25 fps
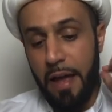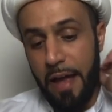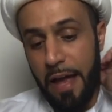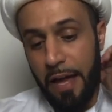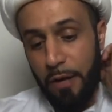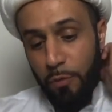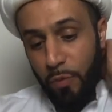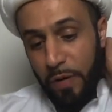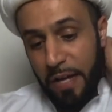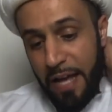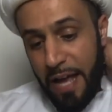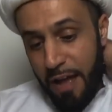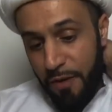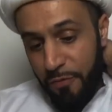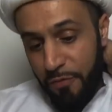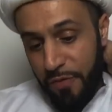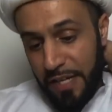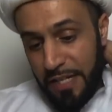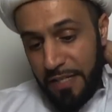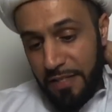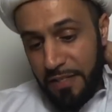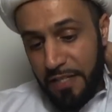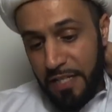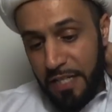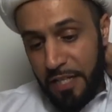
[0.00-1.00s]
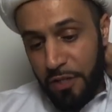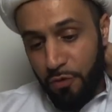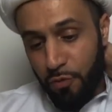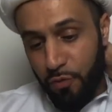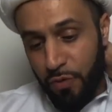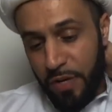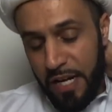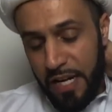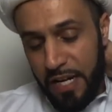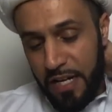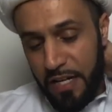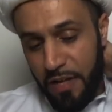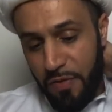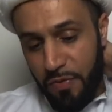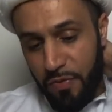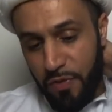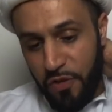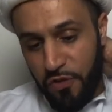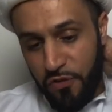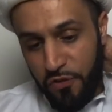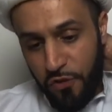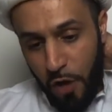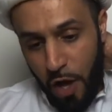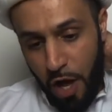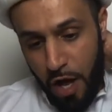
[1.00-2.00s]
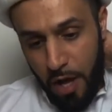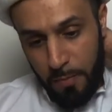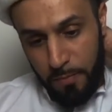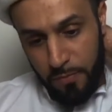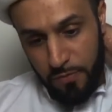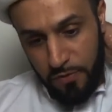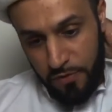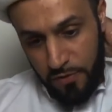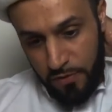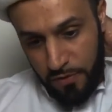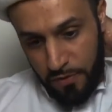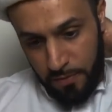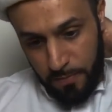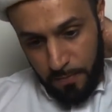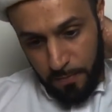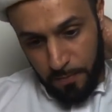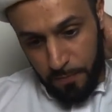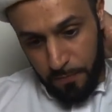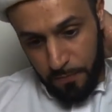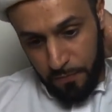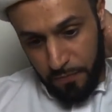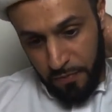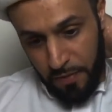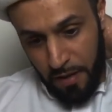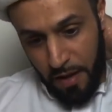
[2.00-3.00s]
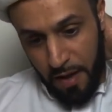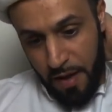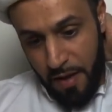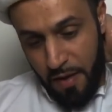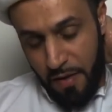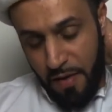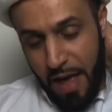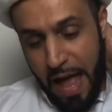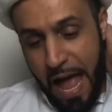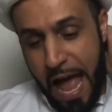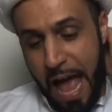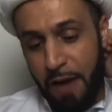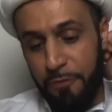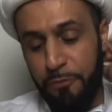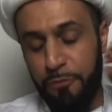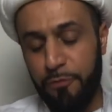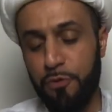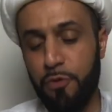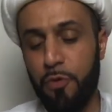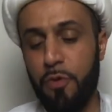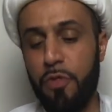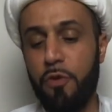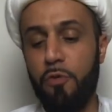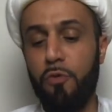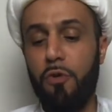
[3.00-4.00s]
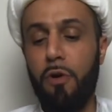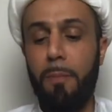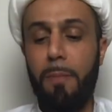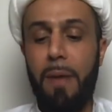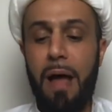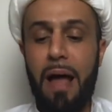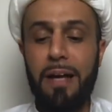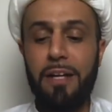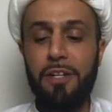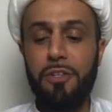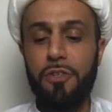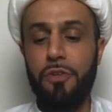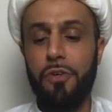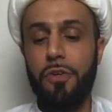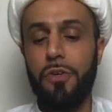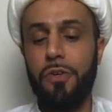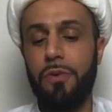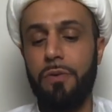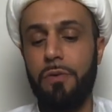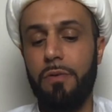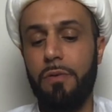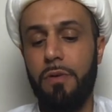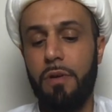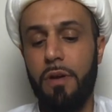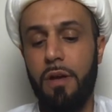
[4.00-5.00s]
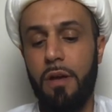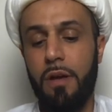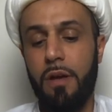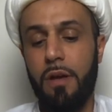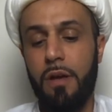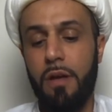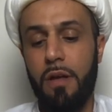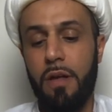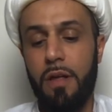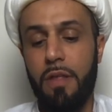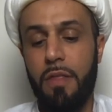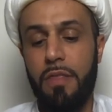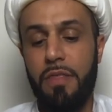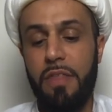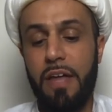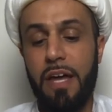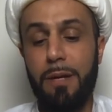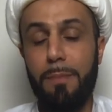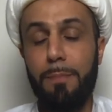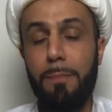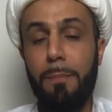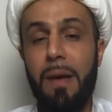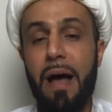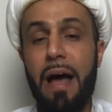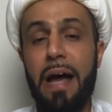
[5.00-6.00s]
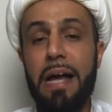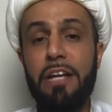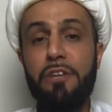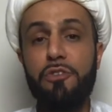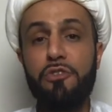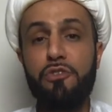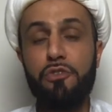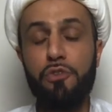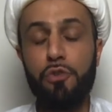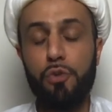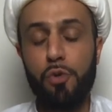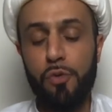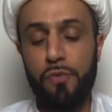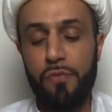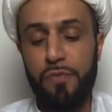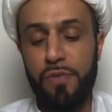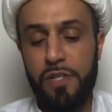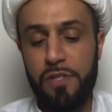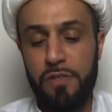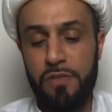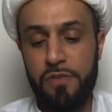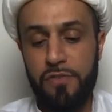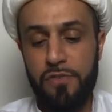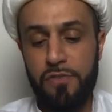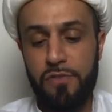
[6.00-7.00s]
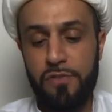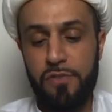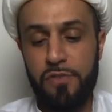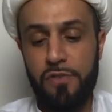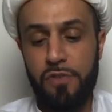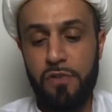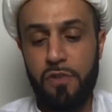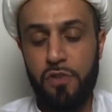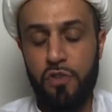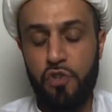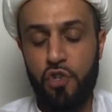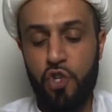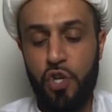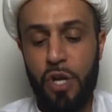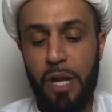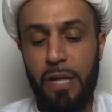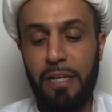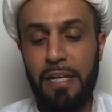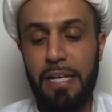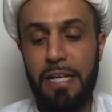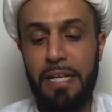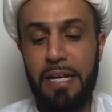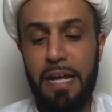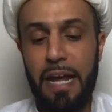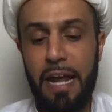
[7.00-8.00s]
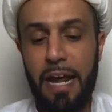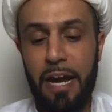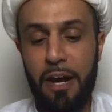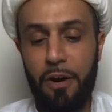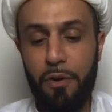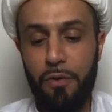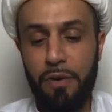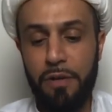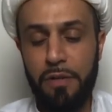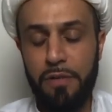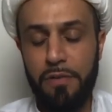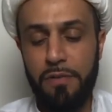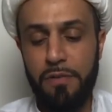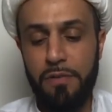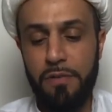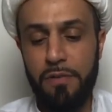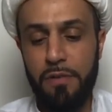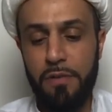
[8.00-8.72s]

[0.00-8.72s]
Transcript: And we have indeed written in the Psalms after the reminder that my servants shall inherit